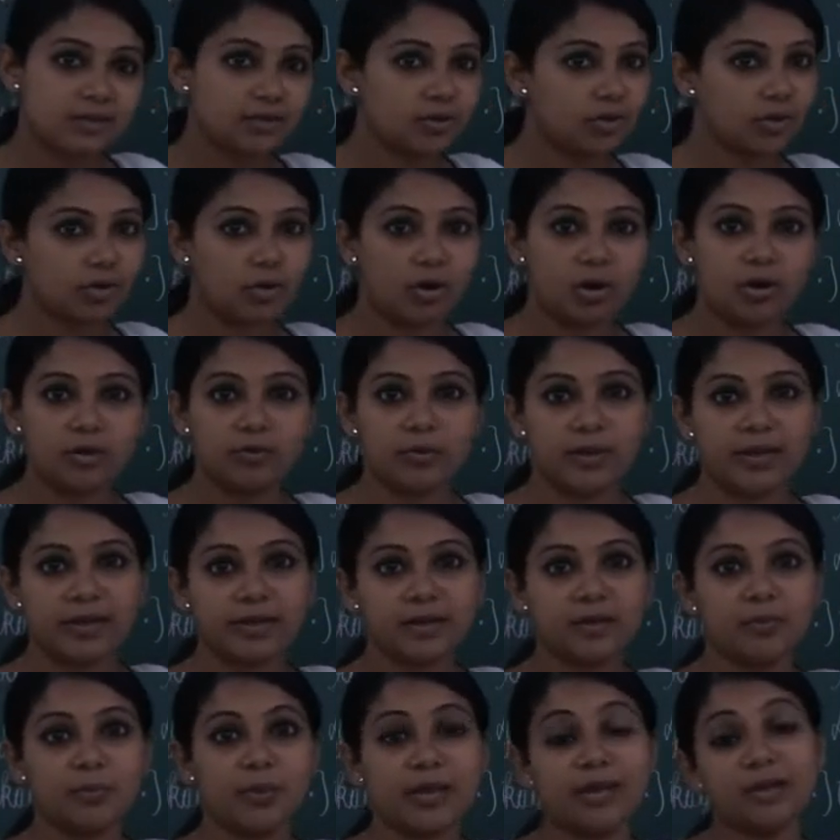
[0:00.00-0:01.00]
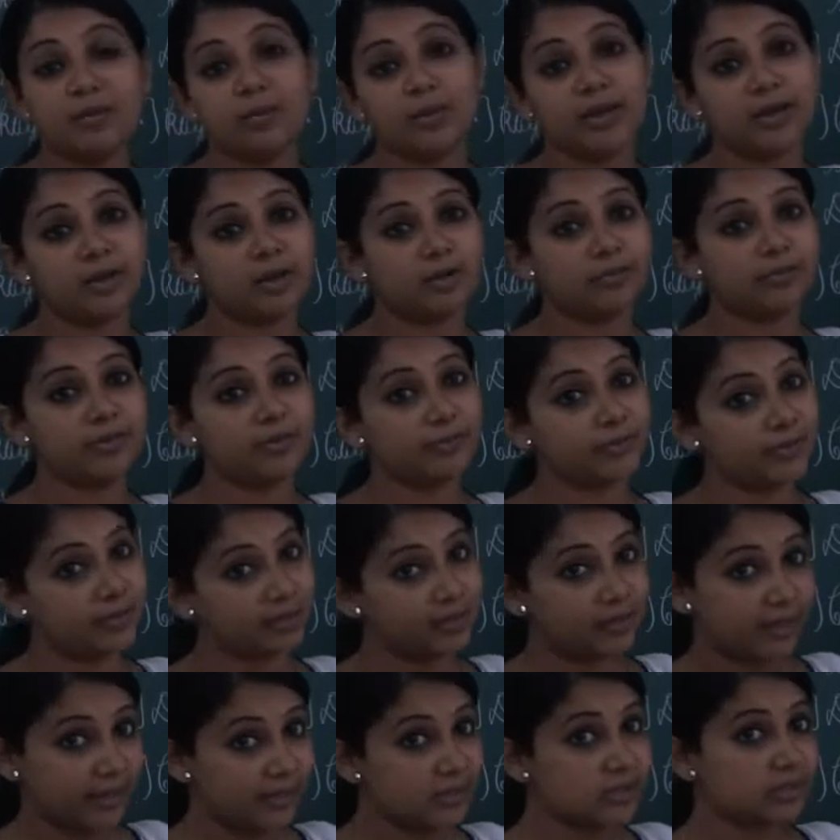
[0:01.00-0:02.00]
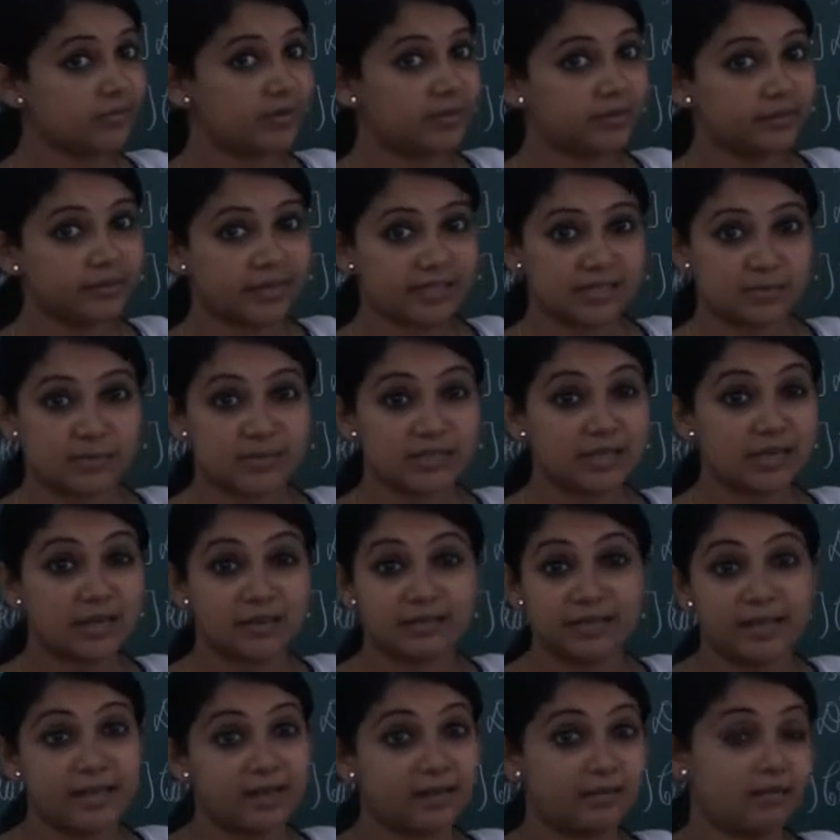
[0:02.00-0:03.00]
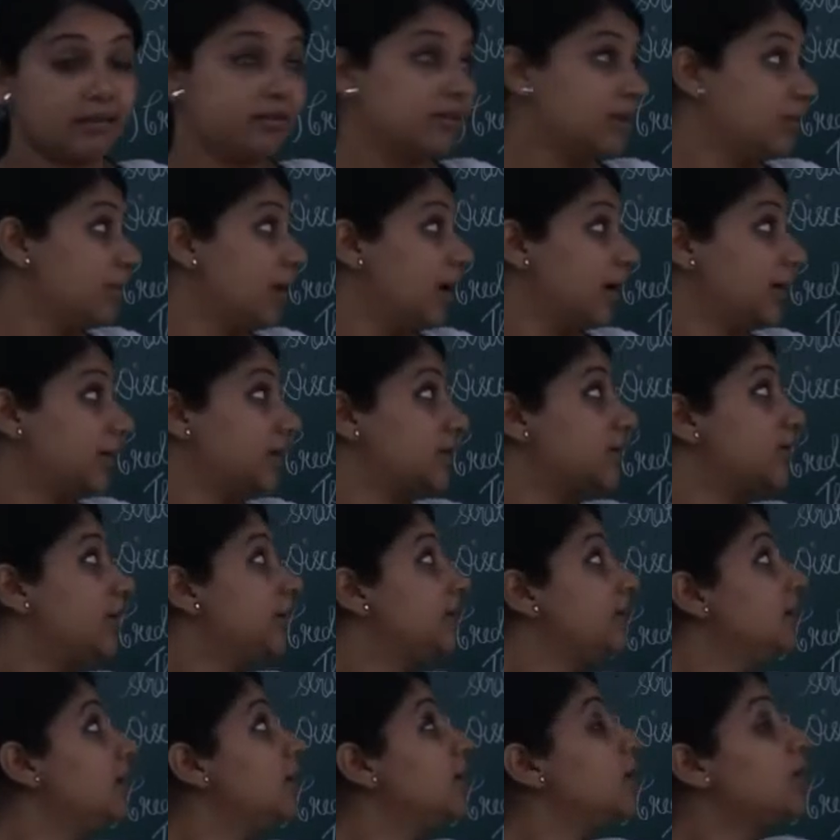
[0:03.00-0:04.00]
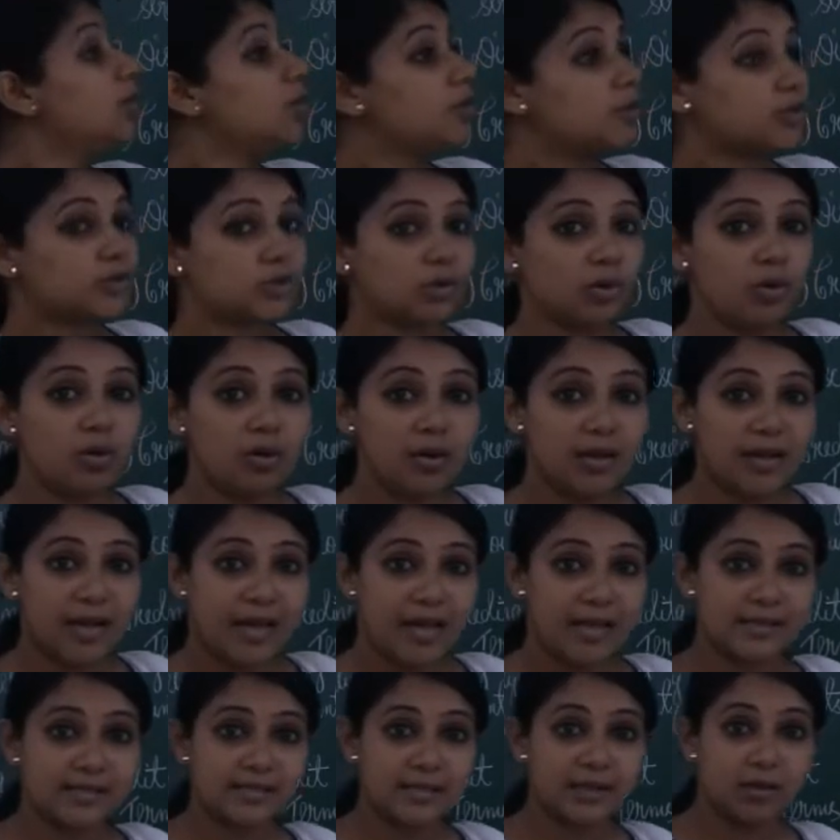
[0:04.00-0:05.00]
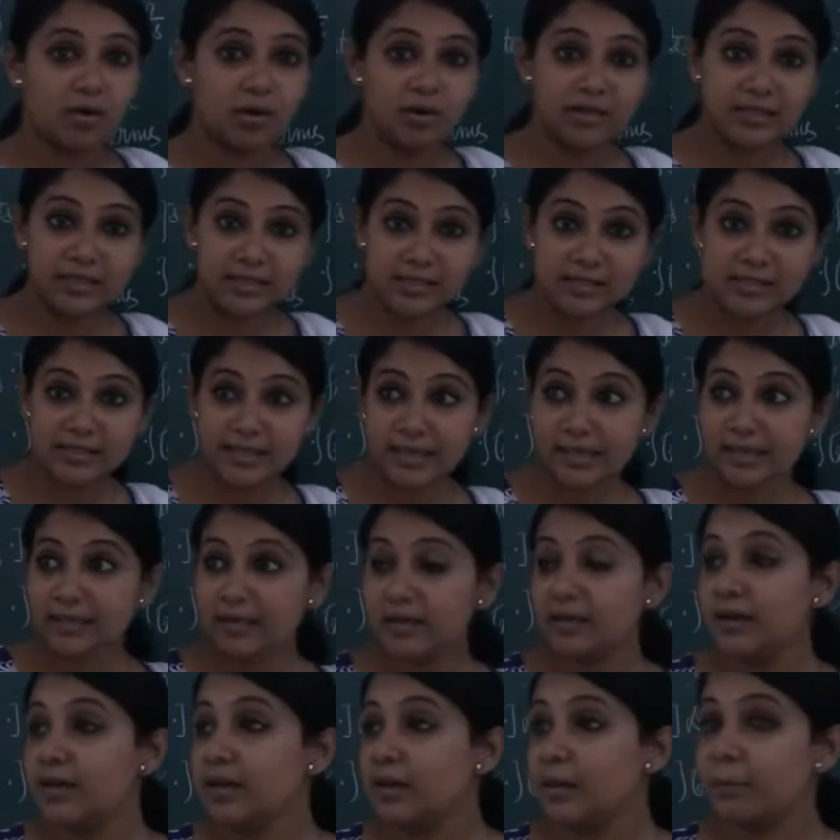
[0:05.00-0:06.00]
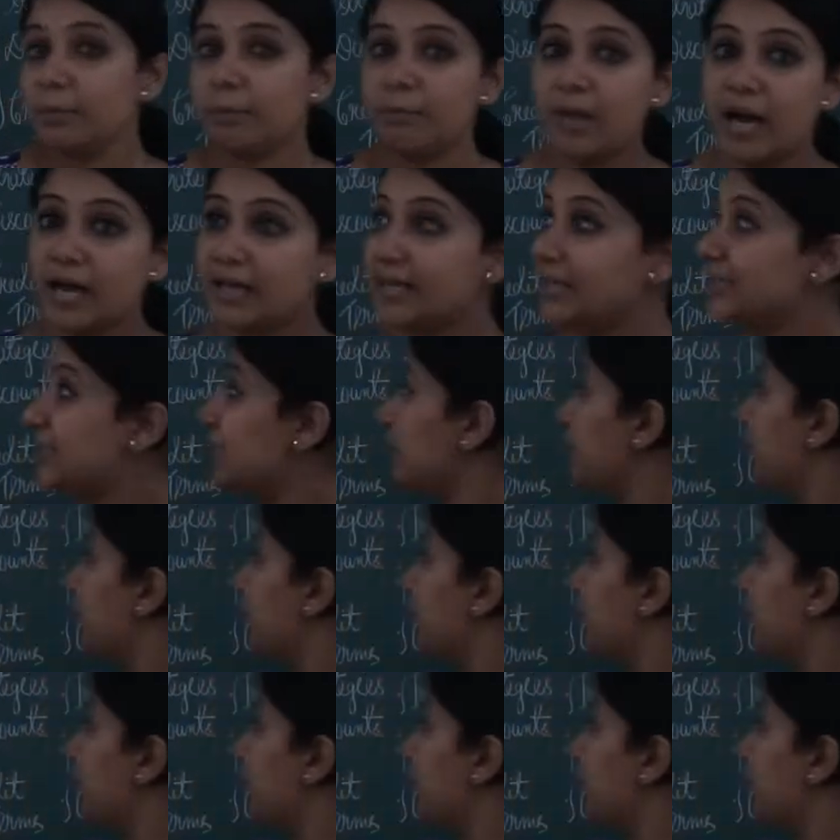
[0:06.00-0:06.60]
you're all very well aware of different kinds of advertisement that are there in the market, right? So, as I already said, marketing